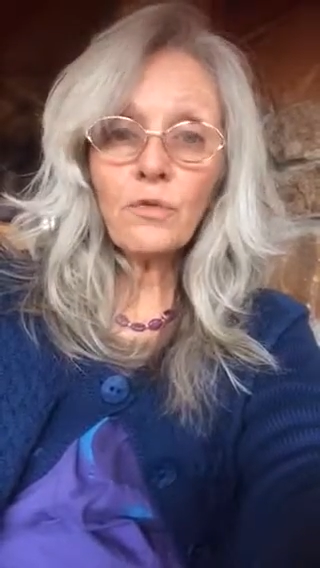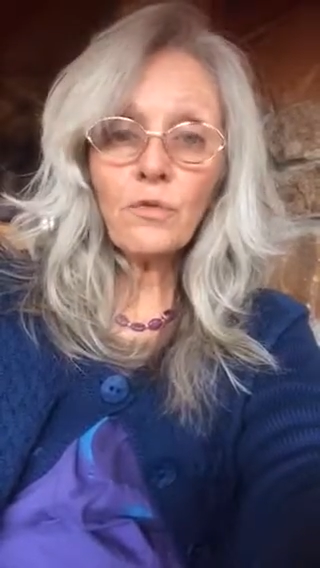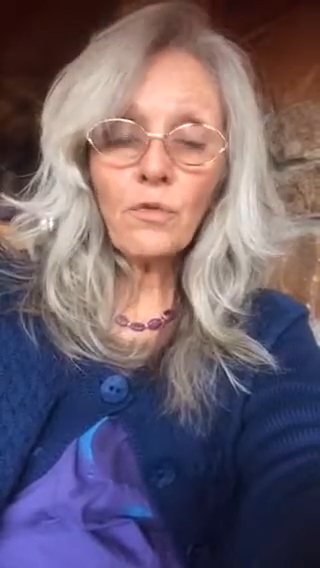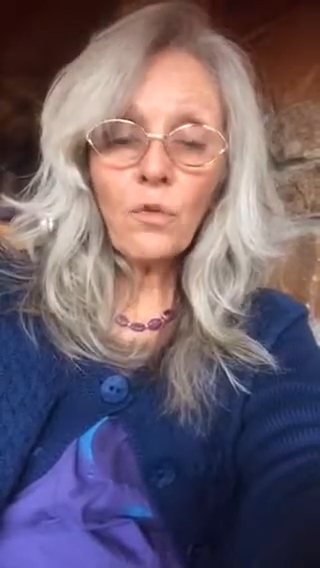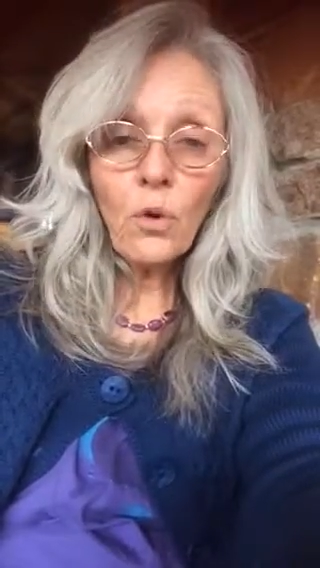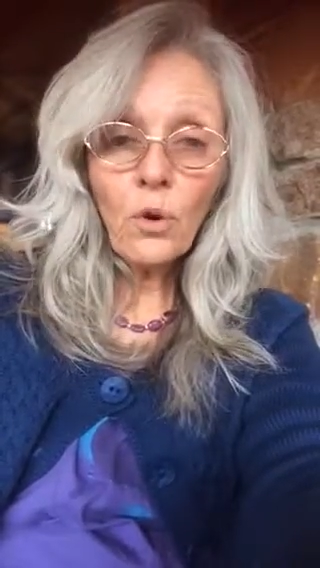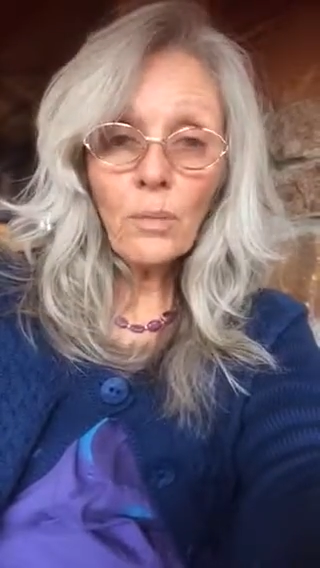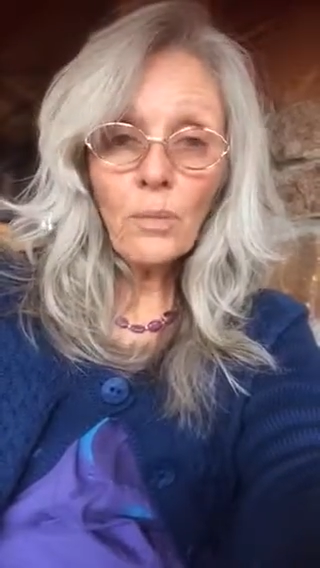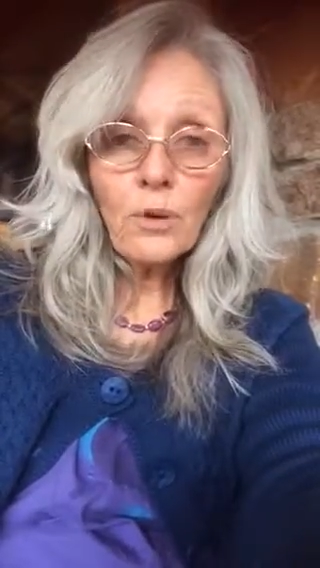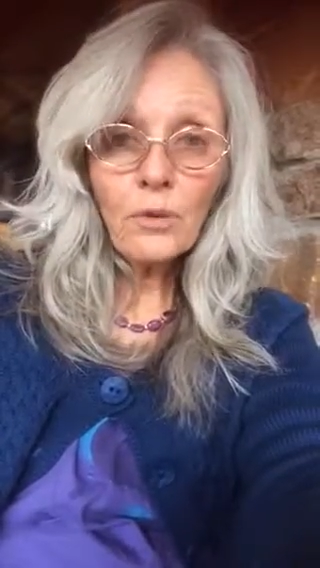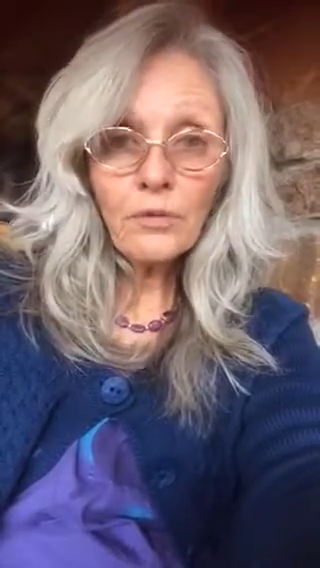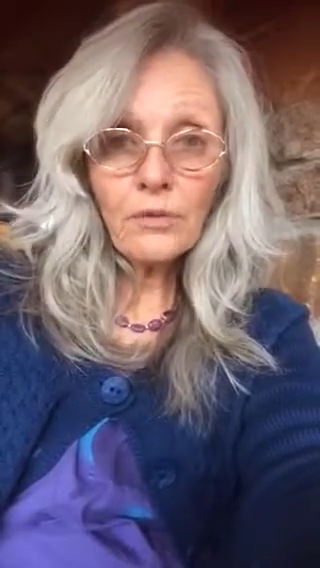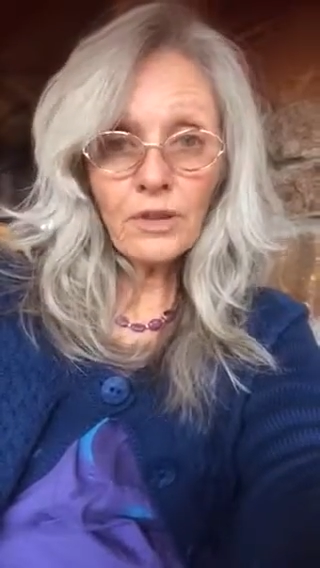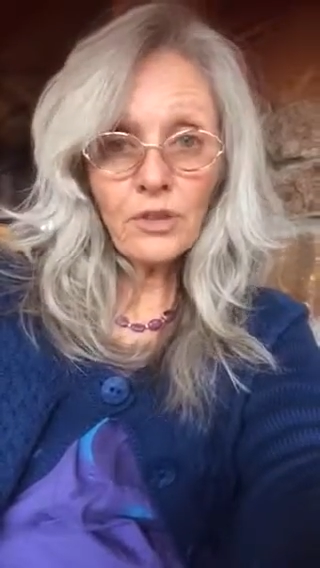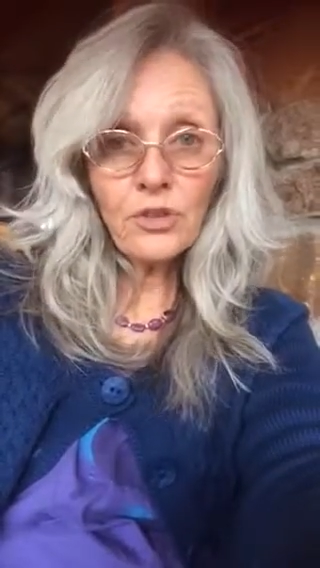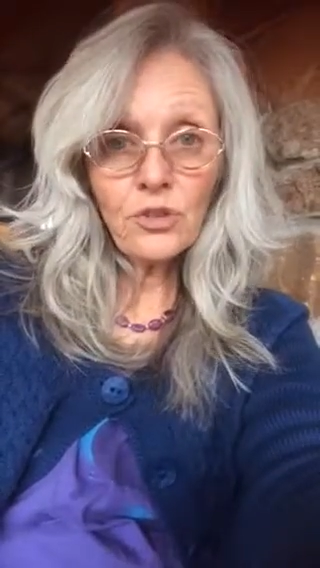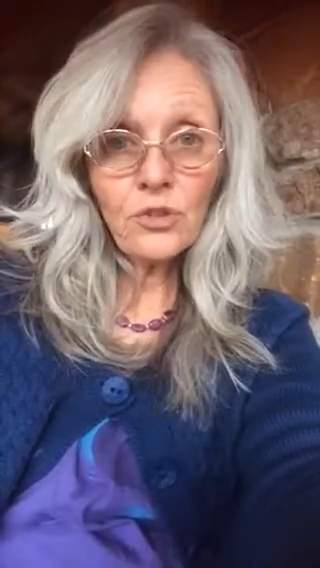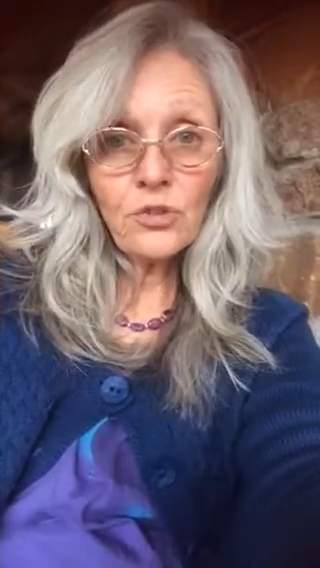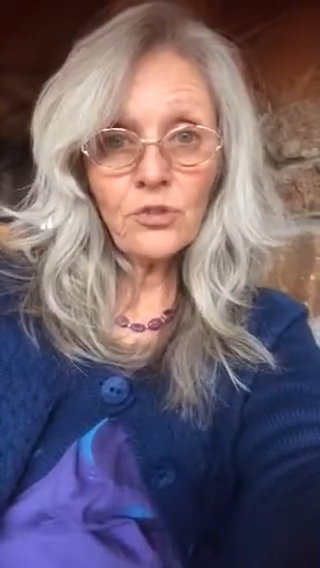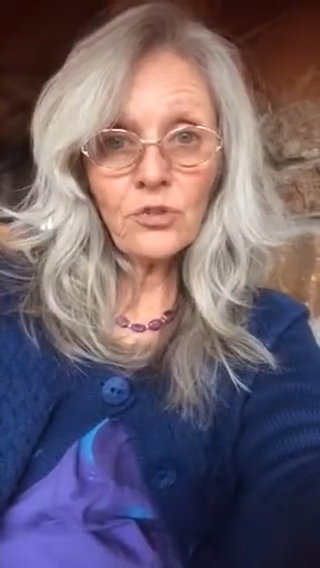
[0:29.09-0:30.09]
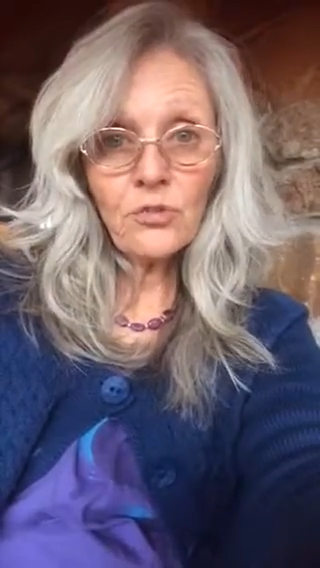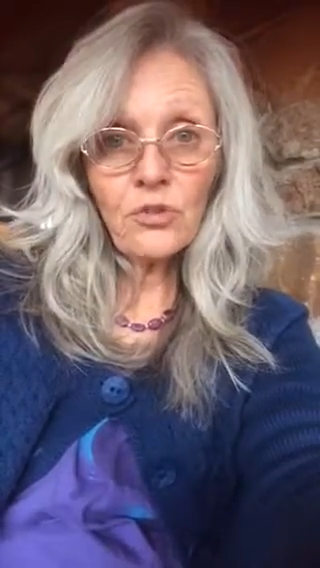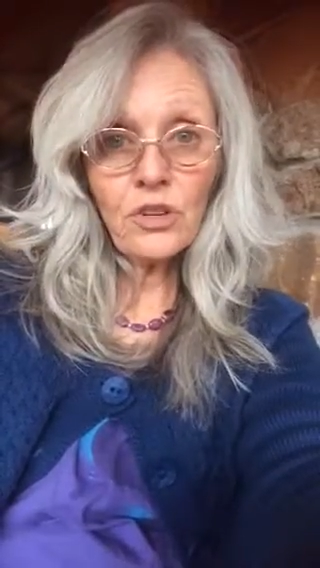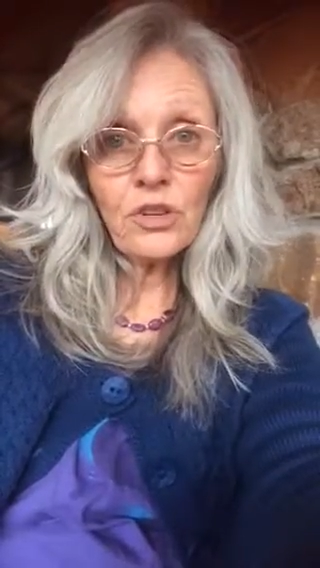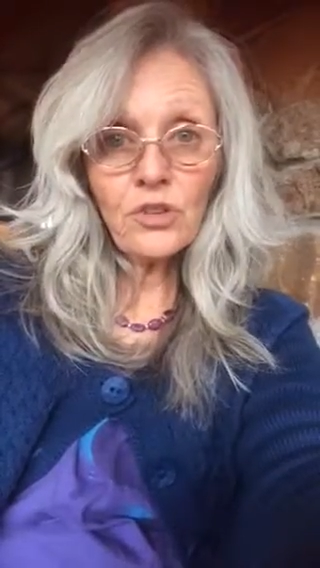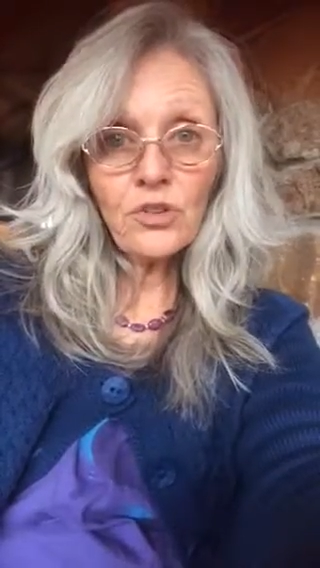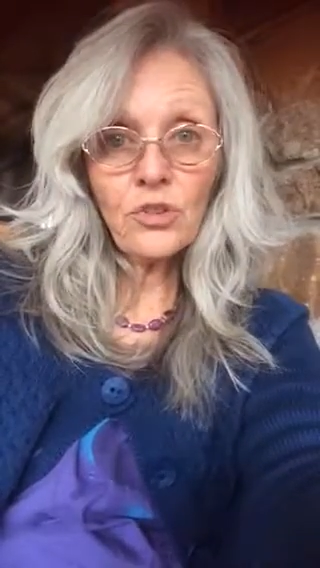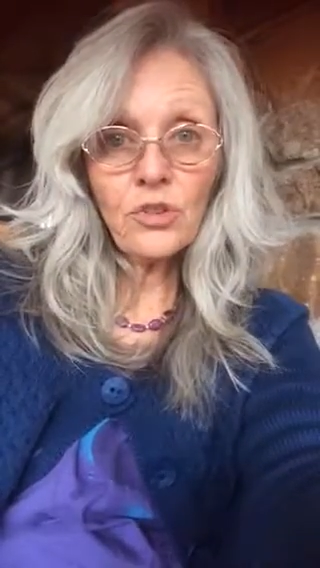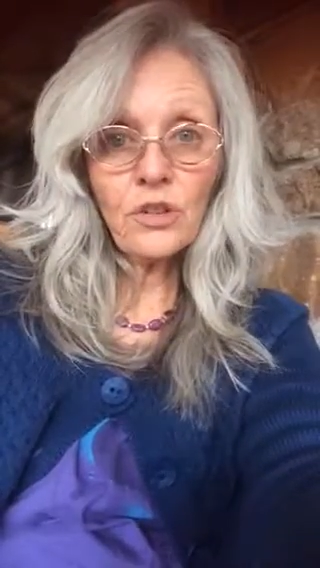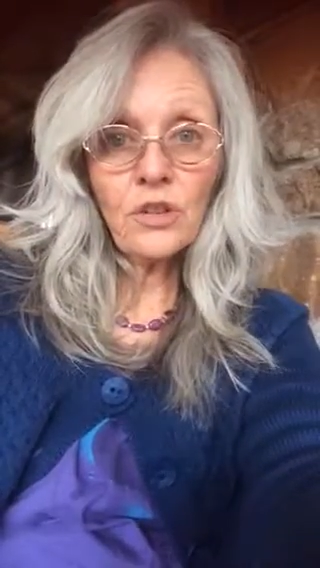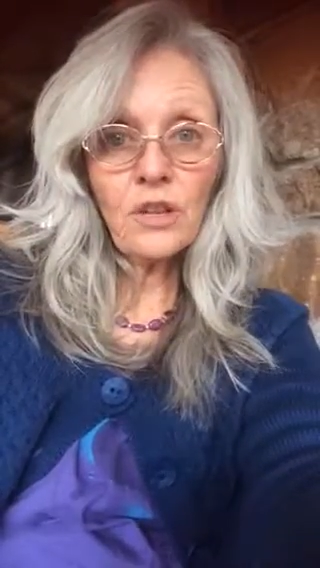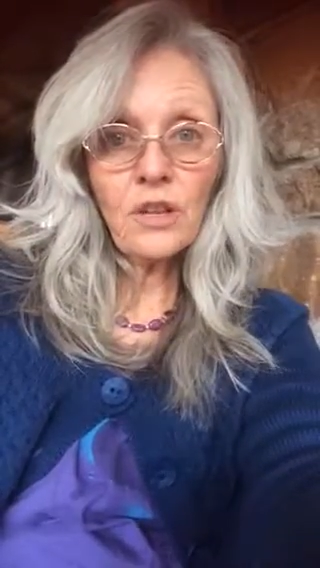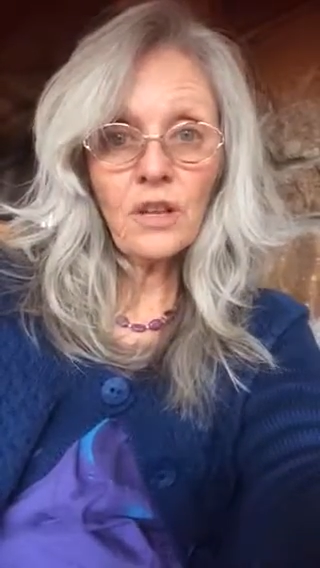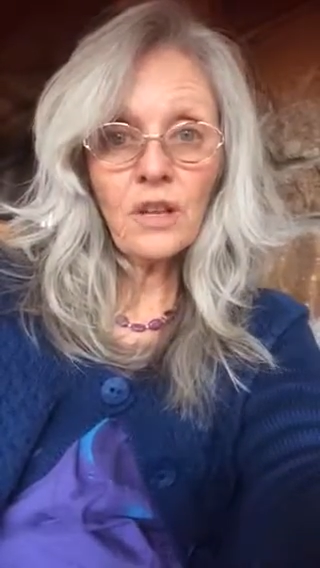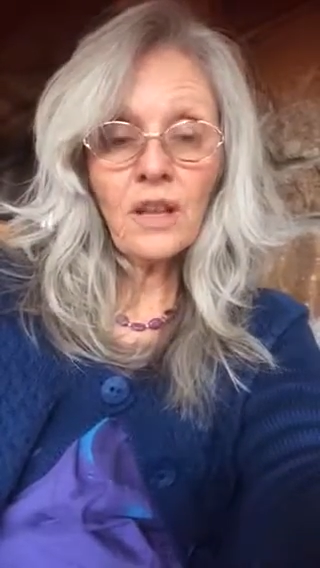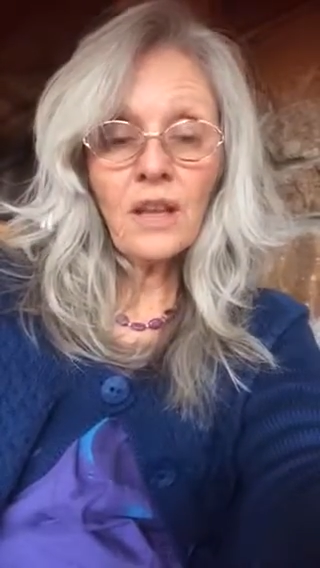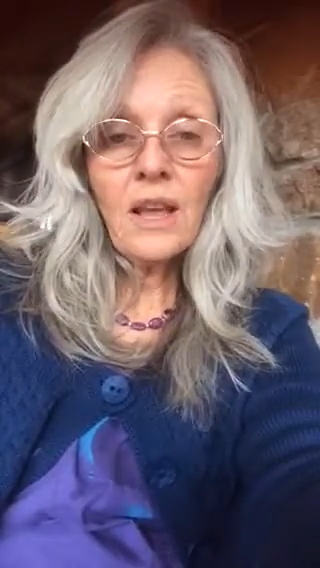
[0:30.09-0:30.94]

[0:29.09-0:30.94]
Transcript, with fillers: formal registration